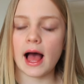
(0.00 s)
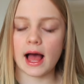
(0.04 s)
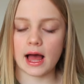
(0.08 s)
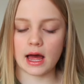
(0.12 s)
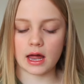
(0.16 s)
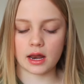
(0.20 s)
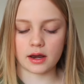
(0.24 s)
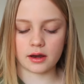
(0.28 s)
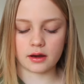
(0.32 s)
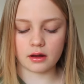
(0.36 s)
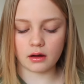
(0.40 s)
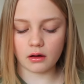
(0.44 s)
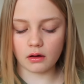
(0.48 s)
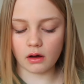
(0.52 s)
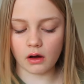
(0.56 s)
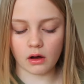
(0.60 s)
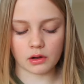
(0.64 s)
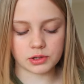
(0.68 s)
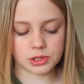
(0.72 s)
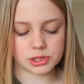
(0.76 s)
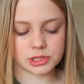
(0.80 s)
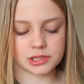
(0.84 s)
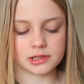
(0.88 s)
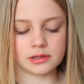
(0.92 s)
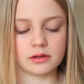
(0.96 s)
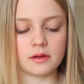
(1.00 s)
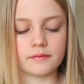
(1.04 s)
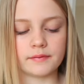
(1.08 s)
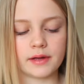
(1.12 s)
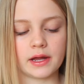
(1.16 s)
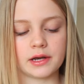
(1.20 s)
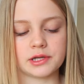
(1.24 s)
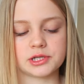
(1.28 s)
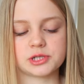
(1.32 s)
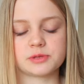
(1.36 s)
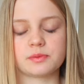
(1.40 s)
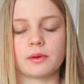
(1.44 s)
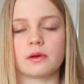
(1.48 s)
And oh, I just love
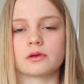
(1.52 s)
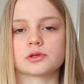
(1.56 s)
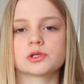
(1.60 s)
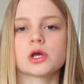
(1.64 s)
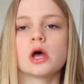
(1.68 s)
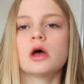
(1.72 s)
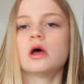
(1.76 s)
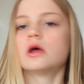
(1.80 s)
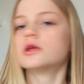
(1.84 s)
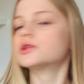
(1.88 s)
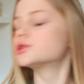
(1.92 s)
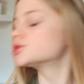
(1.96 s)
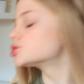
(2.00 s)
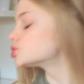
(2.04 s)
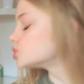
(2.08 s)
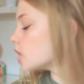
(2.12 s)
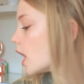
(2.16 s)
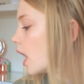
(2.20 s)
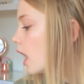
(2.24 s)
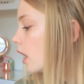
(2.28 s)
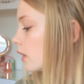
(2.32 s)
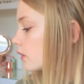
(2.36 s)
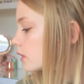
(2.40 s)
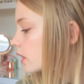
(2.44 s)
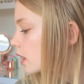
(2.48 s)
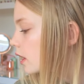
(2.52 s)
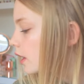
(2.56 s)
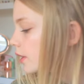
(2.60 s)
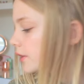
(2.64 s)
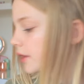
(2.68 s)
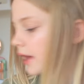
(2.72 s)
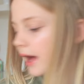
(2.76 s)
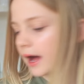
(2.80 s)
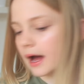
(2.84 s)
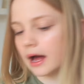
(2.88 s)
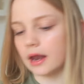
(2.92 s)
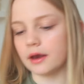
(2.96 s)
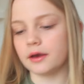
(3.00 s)
it. It smells so
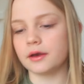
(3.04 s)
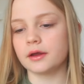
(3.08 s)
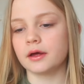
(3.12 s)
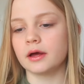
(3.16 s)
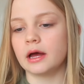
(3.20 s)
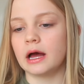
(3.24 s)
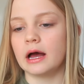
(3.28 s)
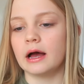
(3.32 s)
good. And